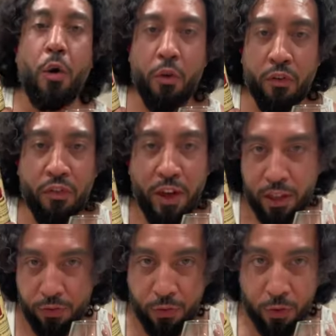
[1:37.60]
Old
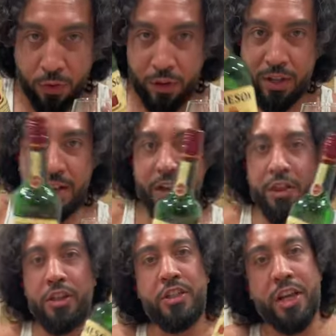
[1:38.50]
Faithful,
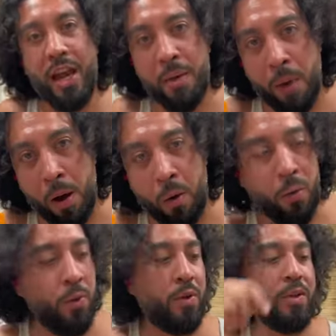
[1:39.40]
the
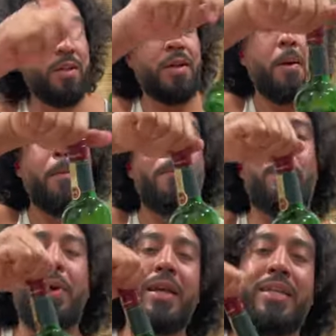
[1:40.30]
JMO,
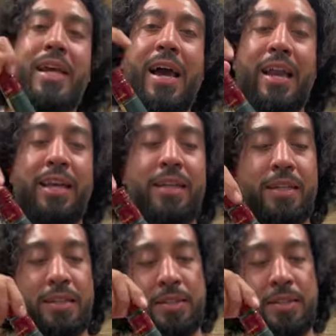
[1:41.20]
Big Daddy,